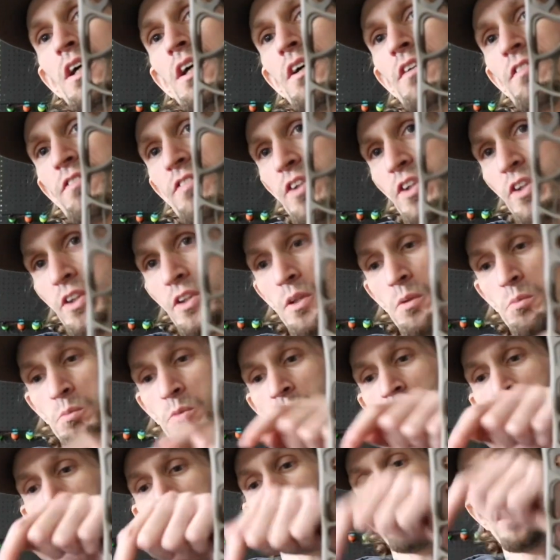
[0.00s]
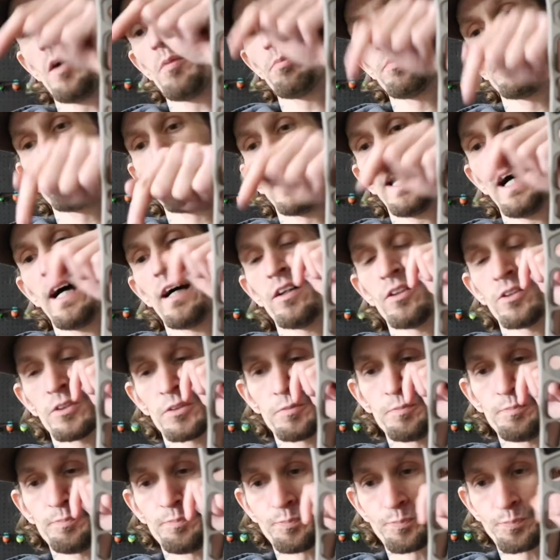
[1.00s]
for you to move them up and
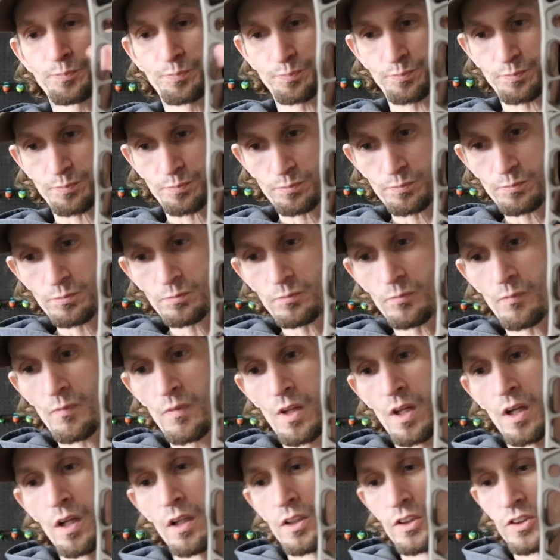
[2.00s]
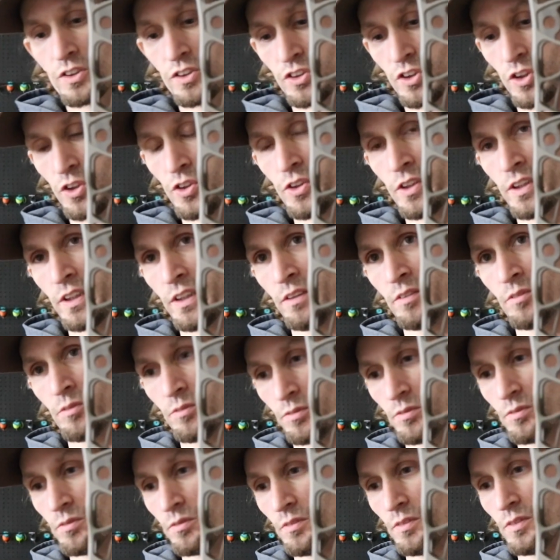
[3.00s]
down, so you
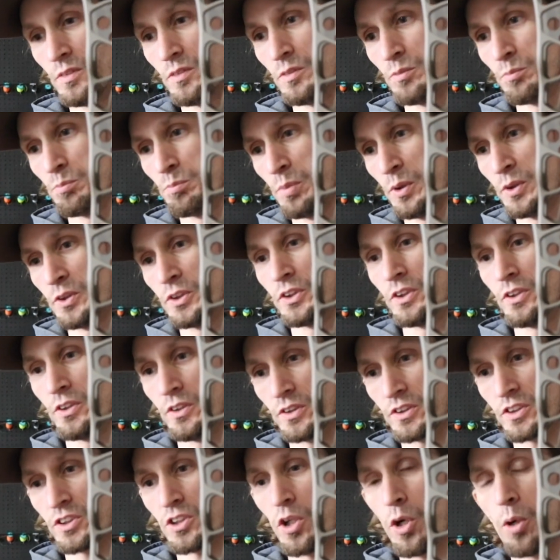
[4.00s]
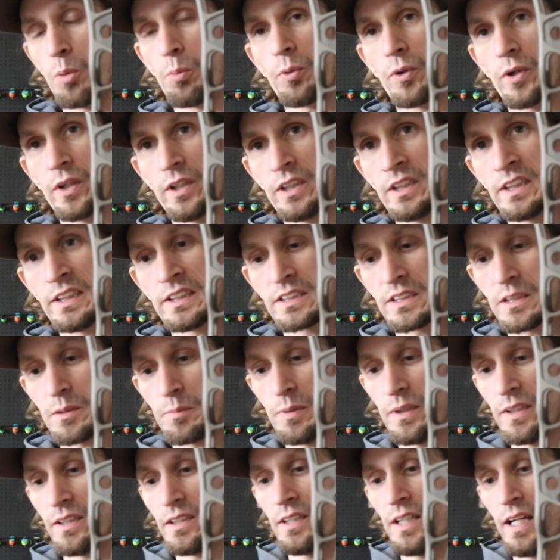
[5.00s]
can put your scope where it needs to
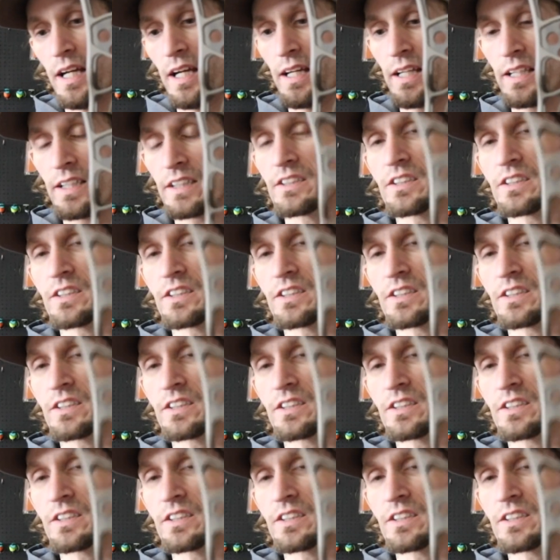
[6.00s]
be, and it's